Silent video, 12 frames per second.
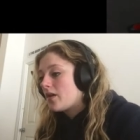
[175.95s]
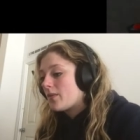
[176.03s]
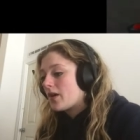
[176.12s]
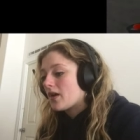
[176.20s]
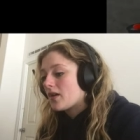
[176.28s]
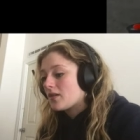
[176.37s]

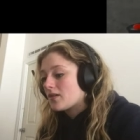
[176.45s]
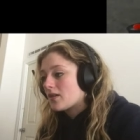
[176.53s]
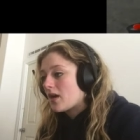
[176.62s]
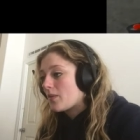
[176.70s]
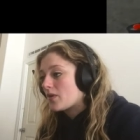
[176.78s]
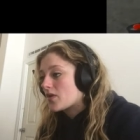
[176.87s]
because
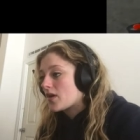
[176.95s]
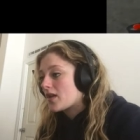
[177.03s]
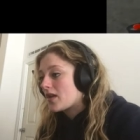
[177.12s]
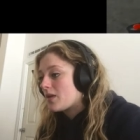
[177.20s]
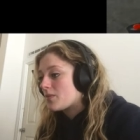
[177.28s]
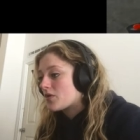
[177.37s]
I've been
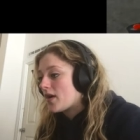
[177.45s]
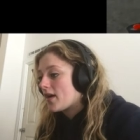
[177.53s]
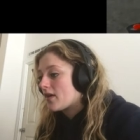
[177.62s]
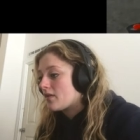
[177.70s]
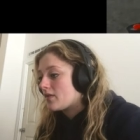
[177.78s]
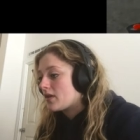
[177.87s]
trying to keep
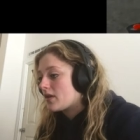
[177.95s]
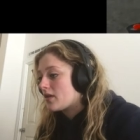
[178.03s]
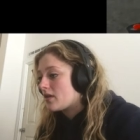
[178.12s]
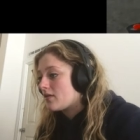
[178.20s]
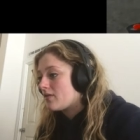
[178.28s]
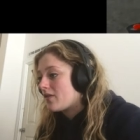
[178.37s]
track of
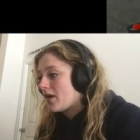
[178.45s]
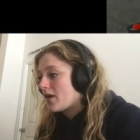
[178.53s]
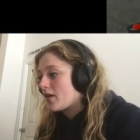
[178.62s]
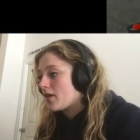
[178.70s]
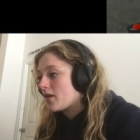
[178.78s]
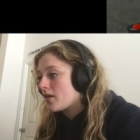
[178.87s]
the
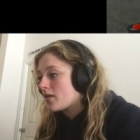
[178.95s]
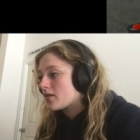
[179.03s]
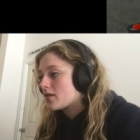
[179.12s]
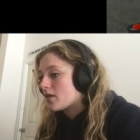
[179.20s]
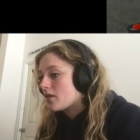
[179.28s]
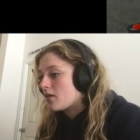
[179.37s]
fire,
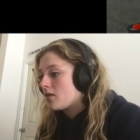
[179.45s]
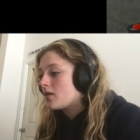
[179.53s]
so.